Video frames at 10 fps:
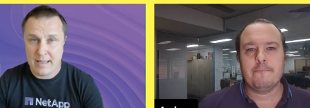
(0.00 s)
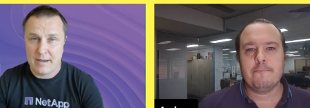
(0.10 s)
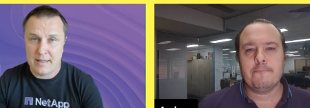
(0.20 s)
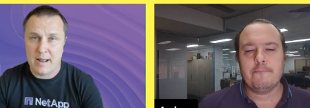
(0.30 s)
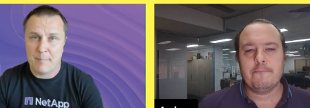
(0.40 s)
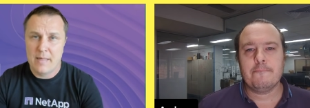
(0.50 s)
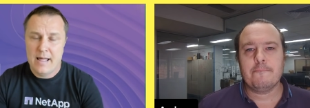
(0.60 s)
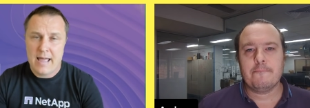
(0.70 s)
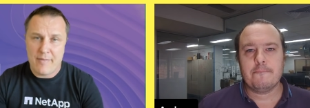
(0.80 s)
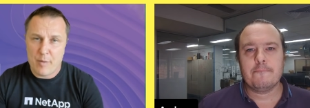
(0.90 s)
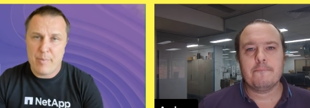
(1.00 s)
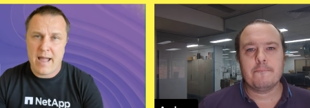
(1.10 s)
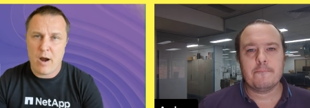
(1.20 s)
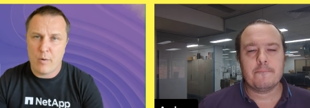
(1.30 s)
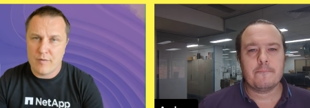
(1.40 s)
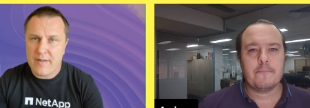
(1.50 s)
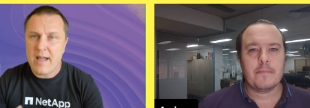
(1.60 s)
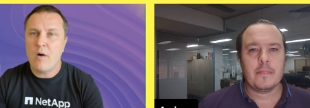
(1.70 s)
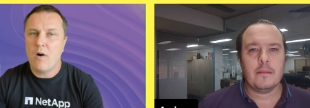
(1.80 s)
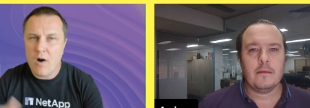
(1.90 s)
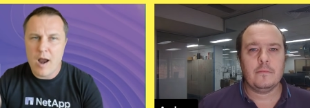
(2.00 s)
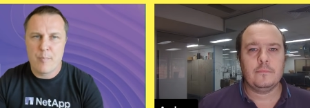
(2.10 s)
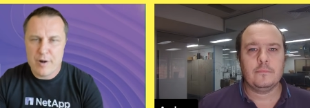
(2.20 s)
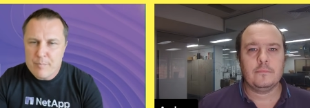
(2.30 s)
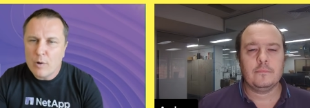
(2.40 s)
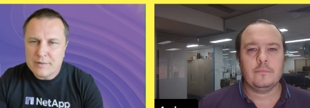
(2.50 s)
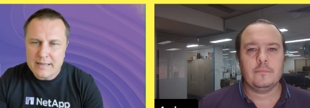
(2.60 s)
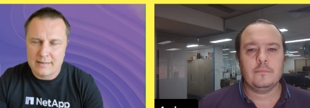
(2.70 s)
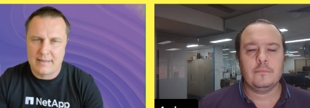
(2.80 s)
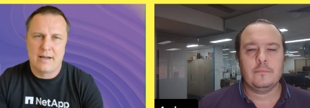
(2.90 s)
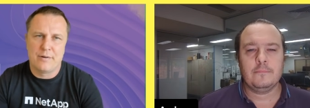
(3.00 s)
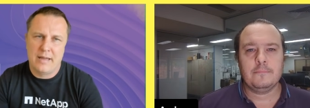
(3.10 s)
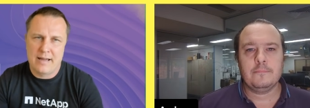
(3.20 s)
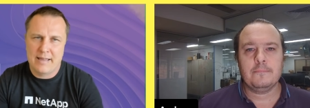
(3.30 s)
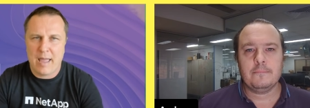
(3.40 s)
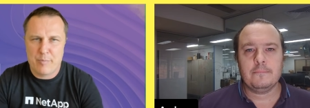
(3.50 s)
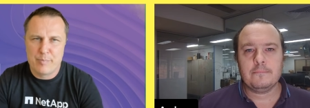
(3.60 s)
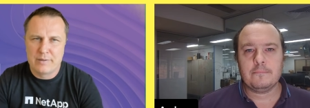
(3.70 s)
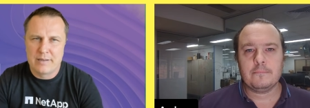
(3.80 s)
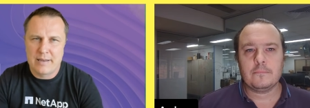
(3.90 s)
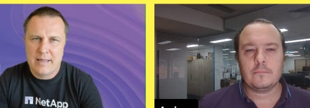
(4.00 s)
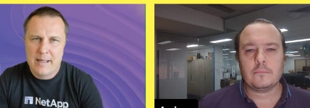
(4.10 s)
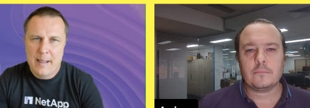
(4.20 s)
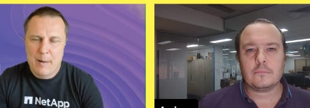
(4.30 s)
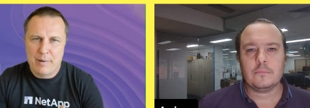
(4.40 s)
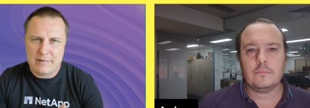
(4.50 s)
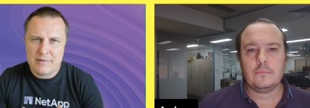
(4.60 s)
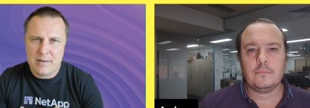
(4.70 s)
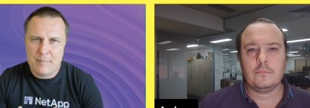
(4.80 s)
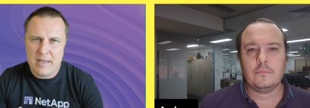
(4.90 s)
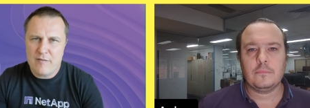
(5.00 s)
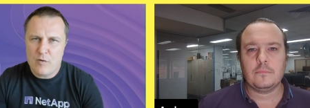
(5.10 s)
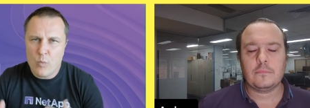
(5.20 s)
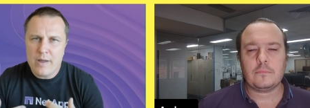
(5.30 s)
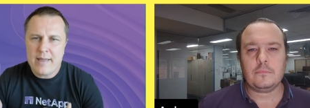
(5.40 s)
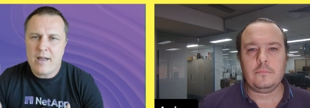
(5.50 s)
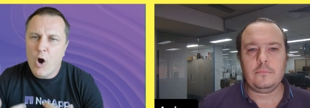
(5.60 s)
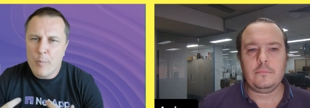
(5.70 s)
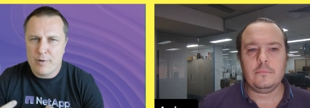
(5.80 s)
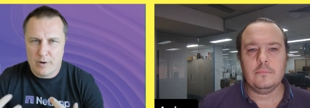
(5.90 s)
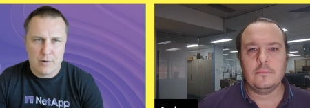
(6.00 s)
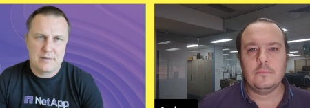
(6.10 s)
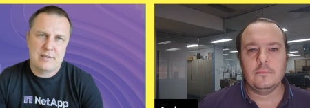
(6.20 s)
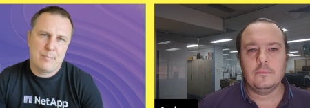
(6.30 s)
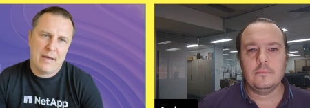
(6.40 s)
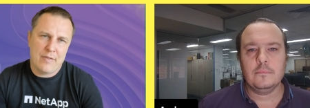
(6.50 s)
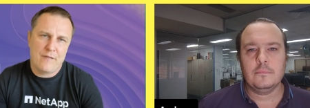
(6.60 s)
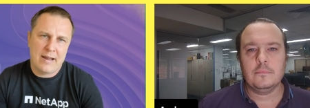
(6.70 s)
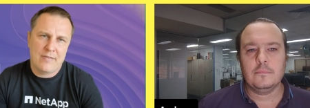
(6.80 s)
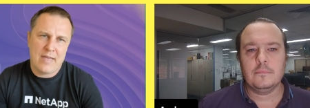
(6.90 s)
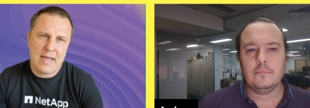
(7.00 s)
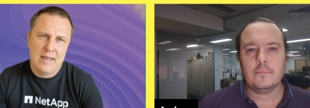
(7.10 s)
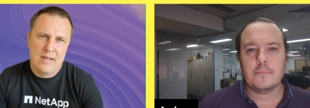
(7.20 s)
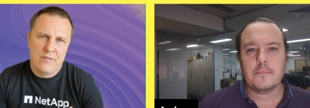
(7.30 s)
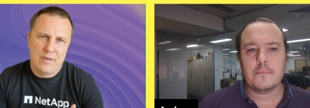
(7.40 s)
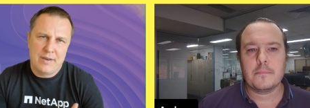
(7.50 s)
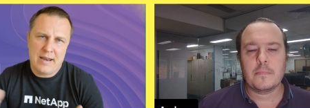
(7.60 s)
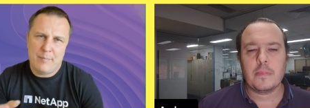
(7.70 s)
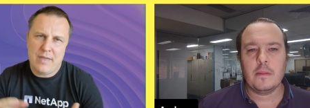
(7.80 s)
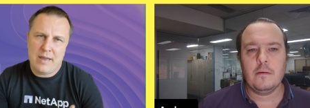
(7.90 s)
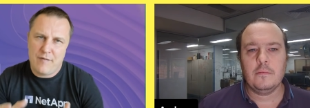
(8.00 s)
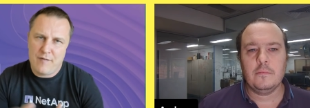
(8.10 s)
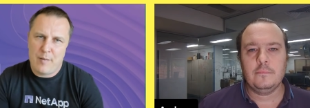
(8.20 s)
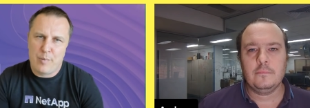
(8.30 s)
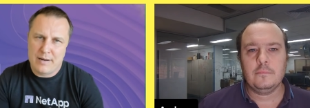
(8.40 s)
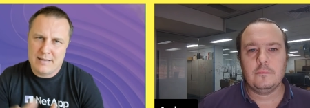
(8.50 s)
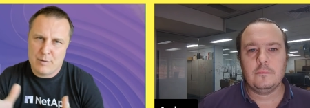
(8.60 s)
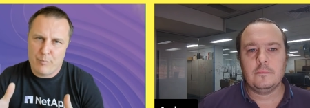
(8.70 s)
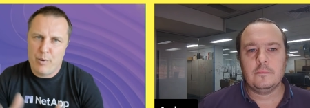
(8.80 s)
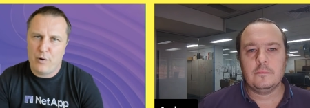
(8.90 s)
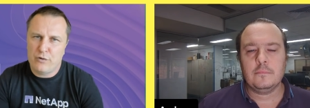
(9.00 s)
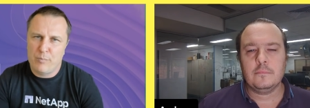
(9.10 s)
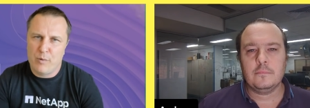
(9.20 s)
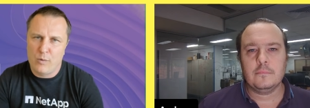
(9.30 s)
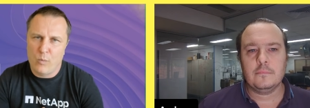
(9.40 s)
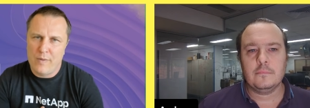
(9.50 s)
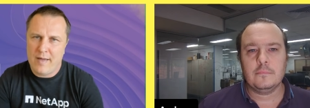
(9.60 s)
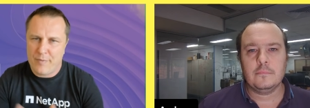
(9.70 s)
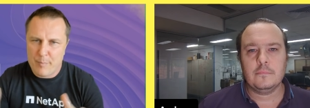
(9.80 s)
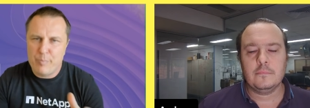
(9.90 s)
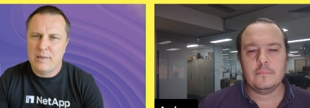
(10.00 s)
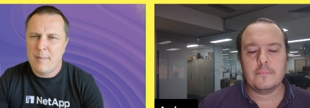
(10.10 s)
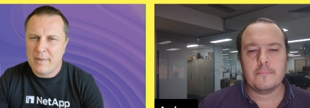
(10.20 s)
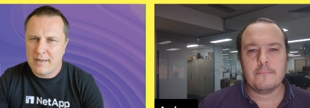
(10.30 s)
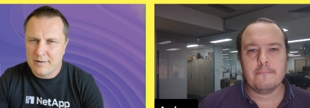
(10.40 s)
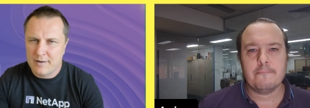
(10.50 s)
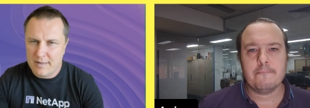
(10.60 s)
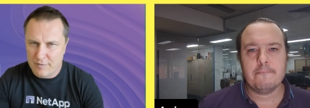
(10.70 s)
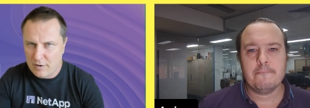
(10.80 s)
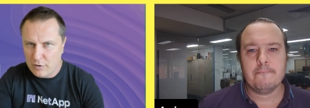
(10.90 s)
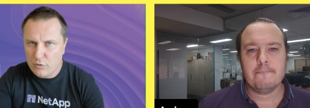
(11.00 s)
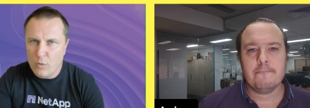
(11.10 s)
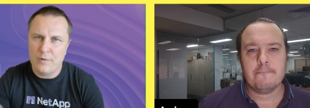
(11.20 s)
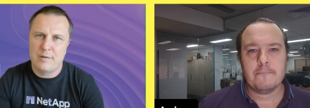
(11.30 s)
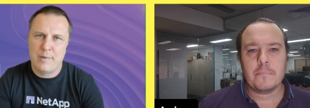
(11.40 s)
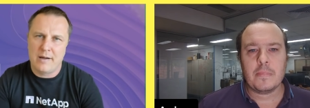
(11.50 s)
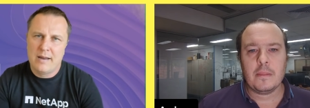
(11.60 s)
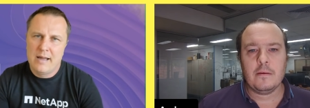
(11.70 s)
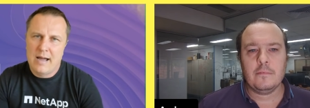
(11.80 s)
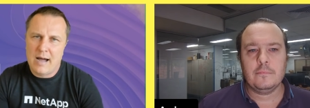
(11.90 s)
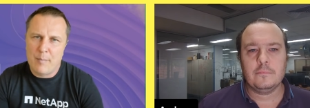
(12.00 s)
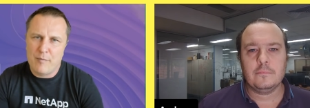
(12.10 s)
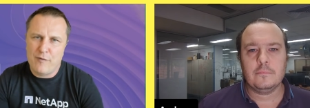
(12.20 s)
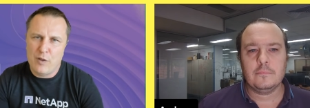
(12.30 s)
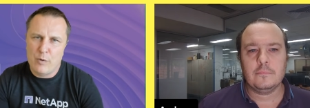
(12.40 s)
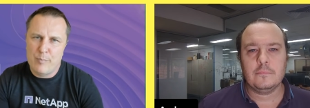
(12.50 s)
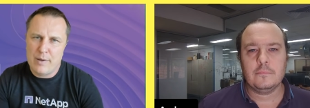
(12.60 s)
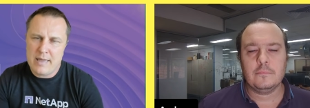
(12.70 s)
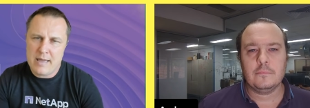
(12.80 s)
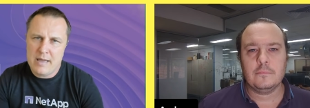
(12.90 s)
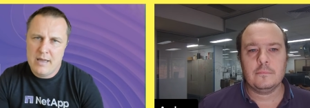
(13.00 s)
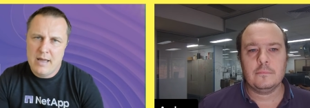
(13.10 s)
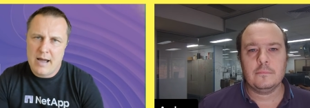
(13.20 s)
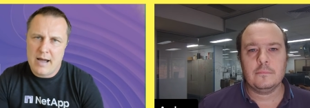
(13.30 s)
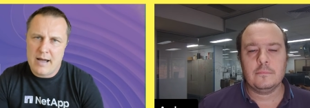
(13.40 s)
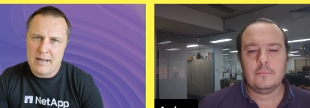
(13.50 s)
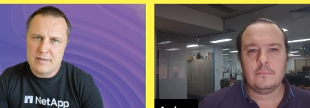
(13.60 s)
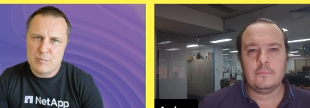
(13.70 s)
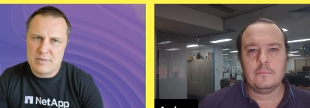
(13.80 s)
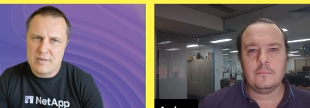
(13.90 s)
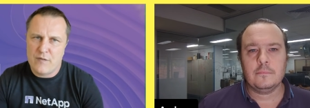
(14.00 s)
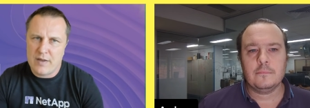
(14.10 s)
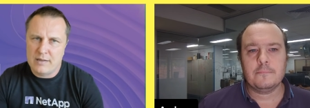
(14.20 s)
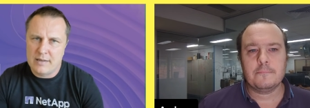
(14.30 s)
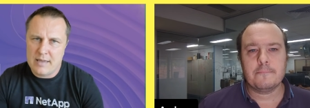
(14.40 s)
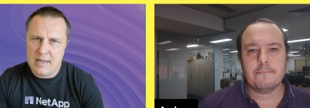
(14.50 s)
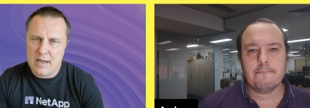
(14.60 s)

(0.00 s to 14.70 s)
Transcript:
Speaker 1: at NetApp and the power of our hybrid multi-cloud uh, capability. But um, even we're open and honest about the fact that the NetApp data fabric isn't possible without the plumbing underneath. You know, you talked about um, Fluid being uh, specifically